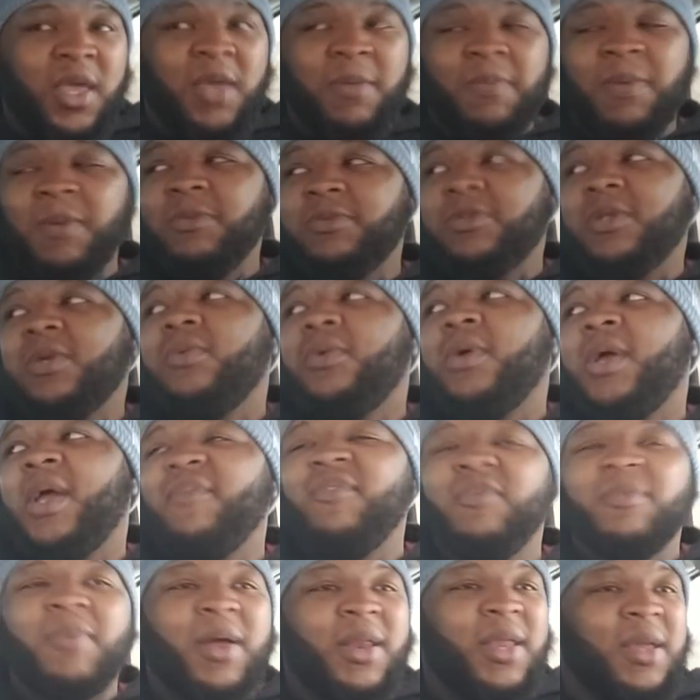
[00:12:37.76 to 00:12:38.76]
And people say, well,
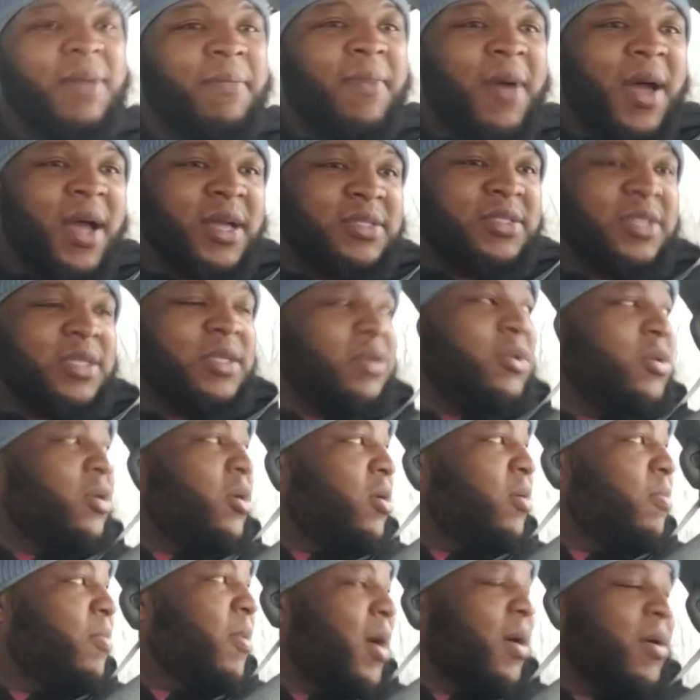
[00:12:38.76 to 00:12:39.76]
everybody in boxing, you
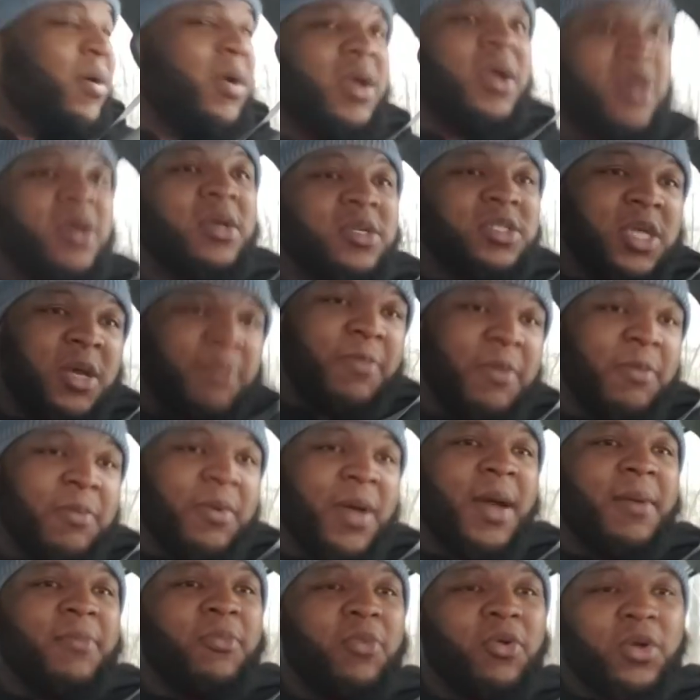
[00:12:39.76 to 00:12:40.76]
know, power. Some people
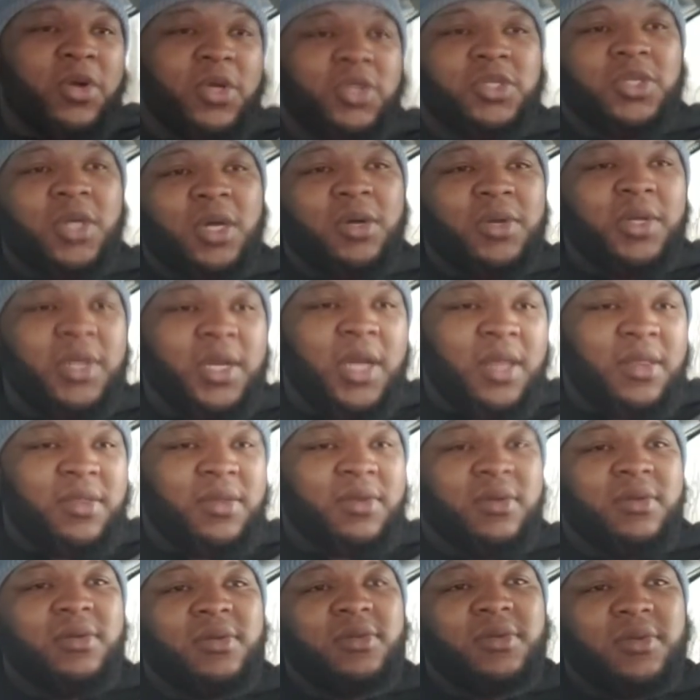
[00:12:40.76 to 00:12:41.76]
got more control than
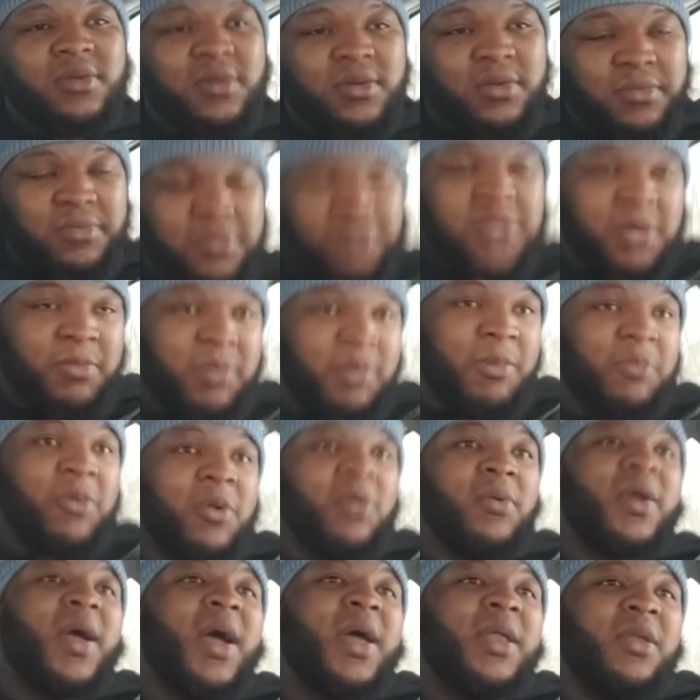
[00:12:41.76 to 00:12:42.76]
others. Some people
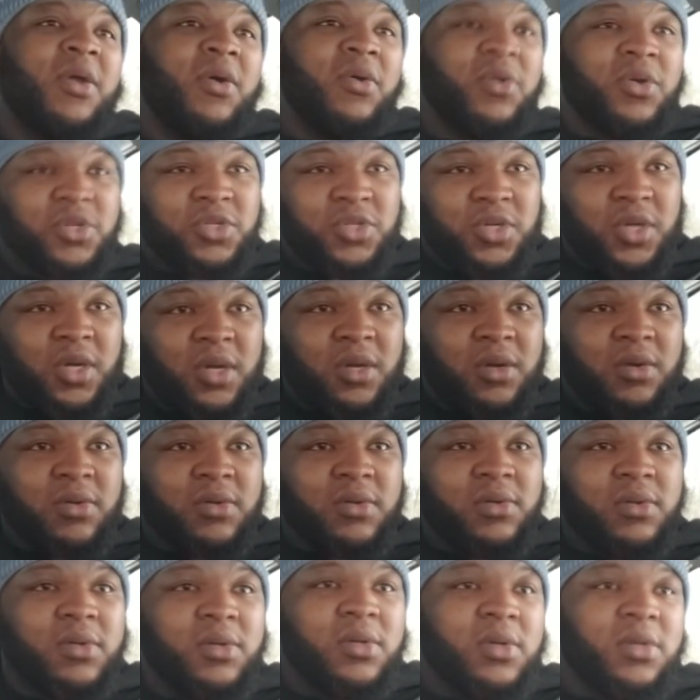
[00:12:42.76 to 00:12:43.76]
don't got no control.
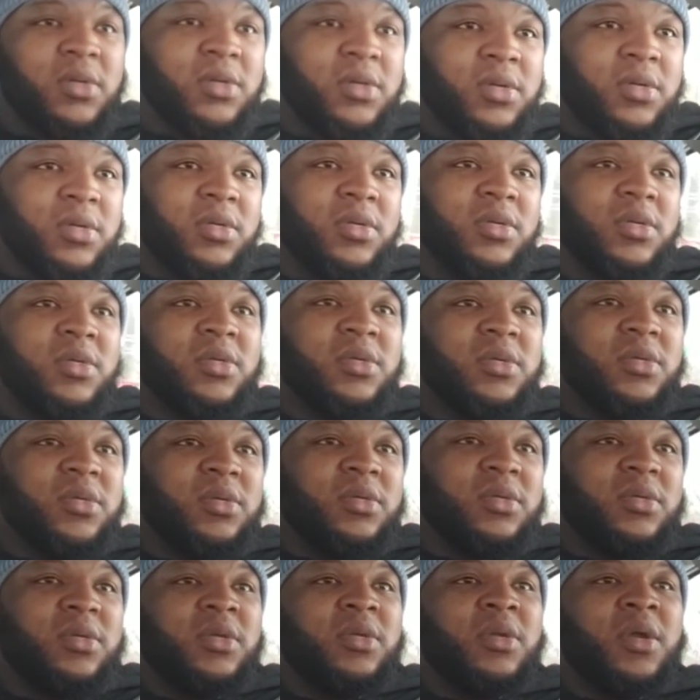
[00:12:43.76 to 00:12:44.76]

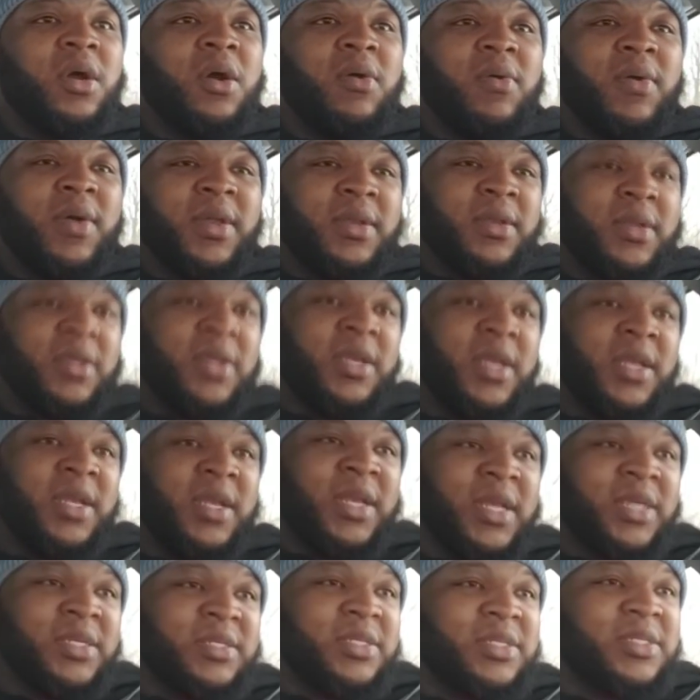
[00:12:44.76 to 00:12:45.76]
You know,
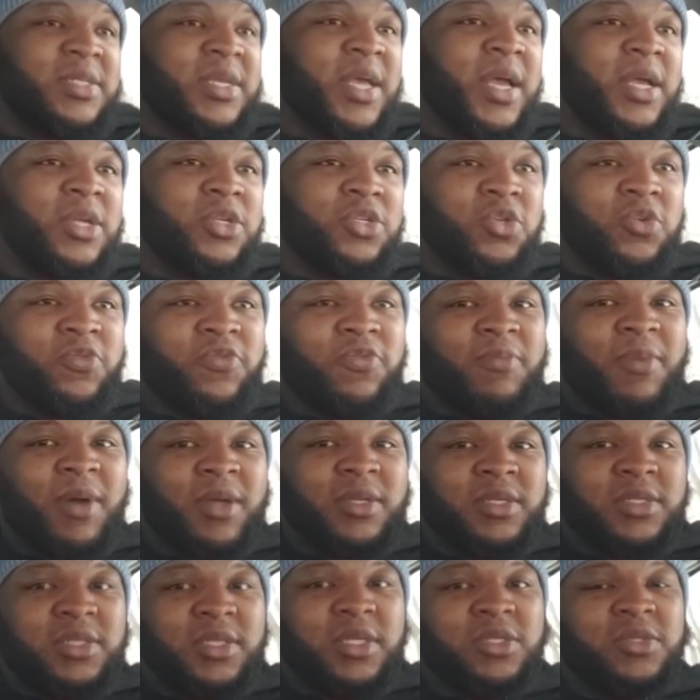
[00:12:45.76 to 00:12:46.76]
and that's the sad truth
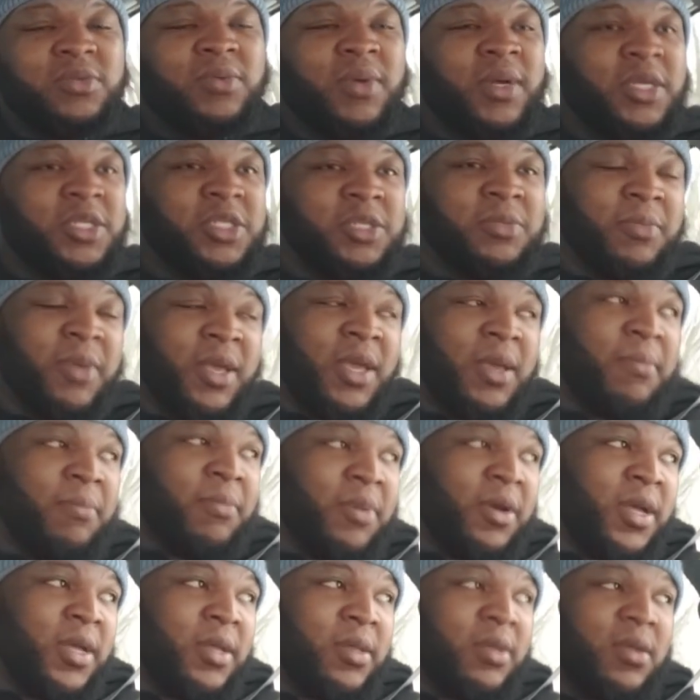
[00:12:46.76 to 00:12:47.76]
about the situation, man.
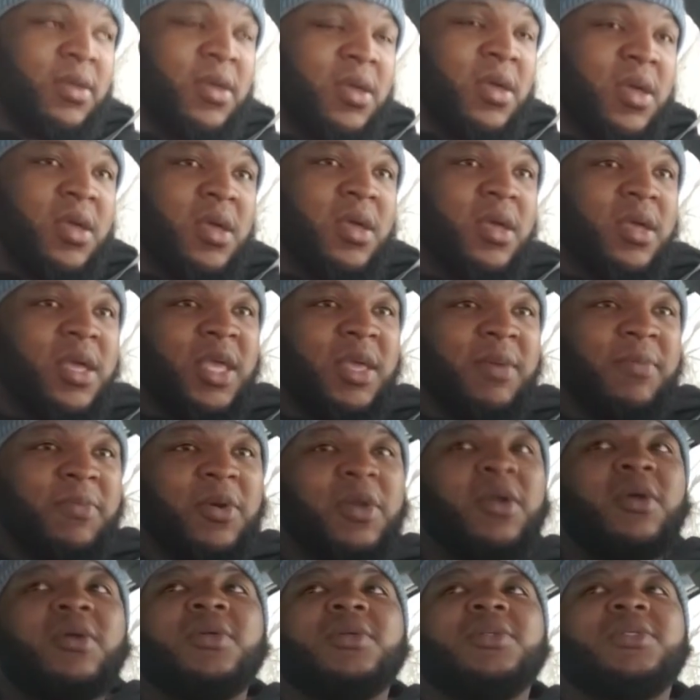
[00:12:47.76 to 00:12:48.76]
But he
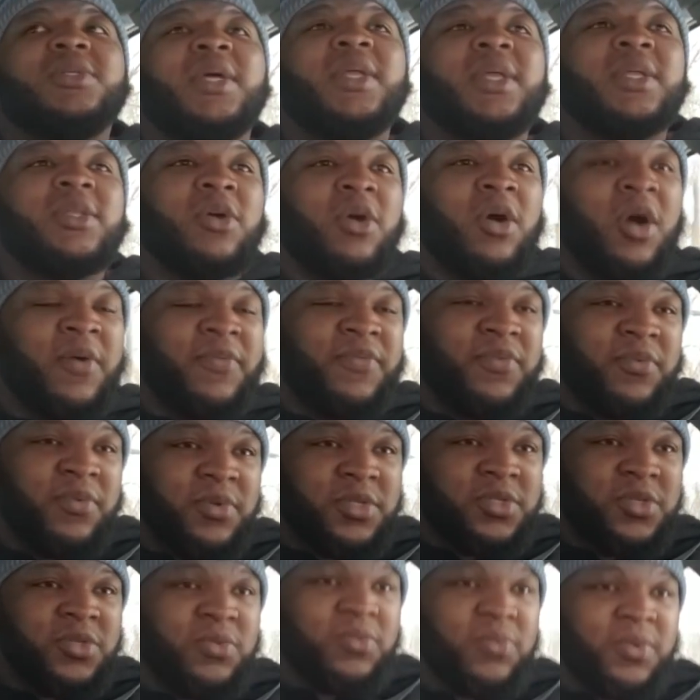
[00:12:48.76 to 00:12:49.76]
went on to say that the offer
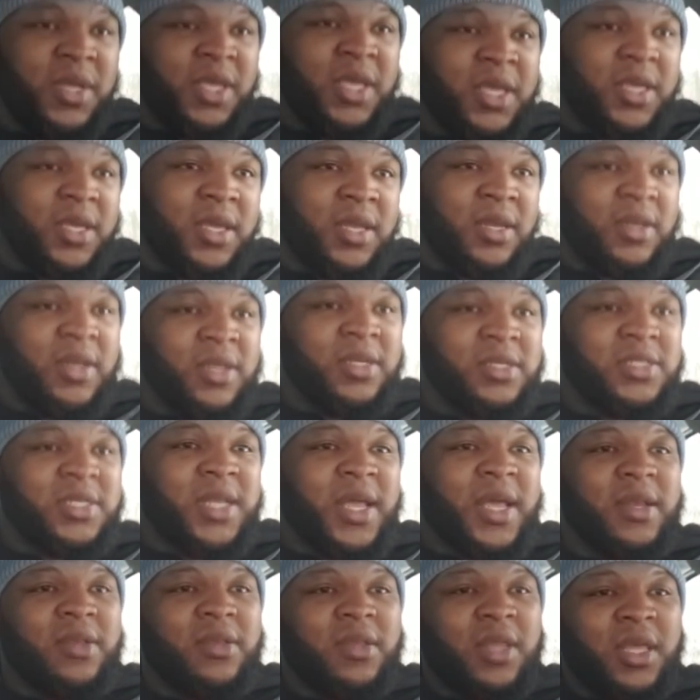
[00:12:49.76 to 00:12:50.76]
was too weak and this
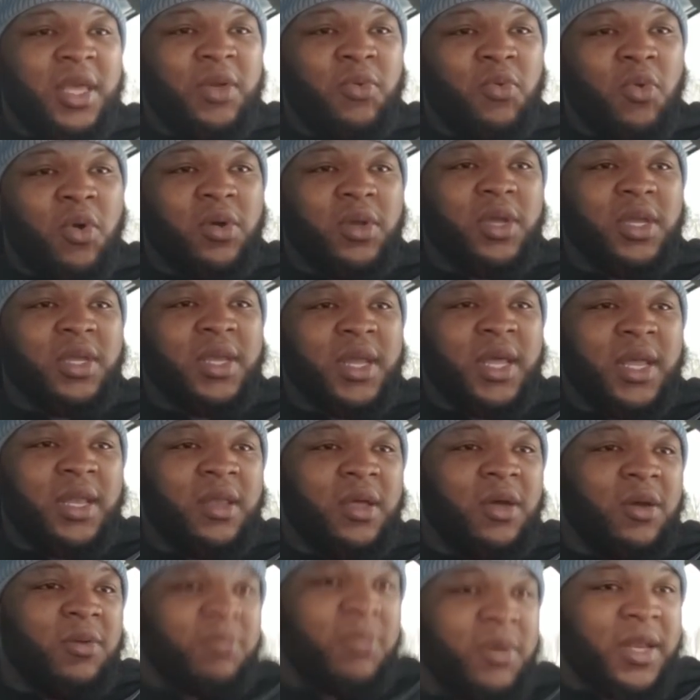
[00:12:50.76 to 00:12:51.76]
and that, and he won
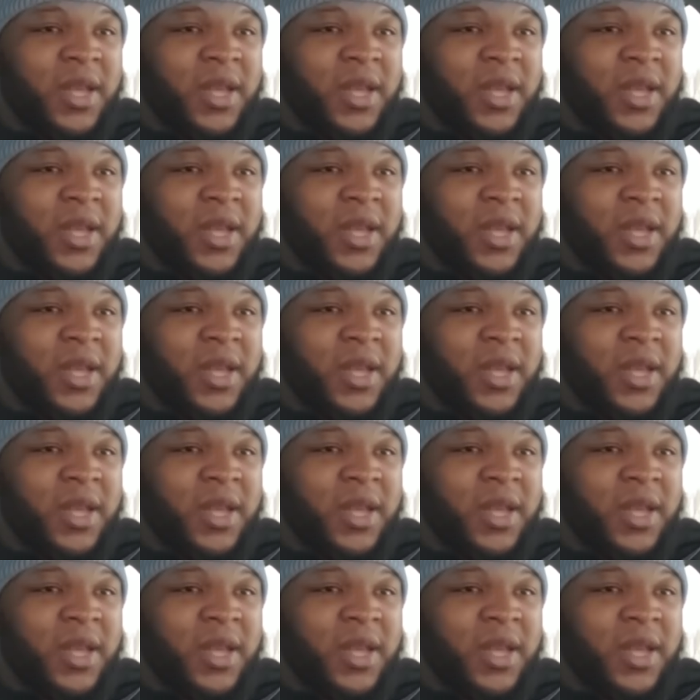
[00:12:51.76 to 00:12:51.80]
Canelo.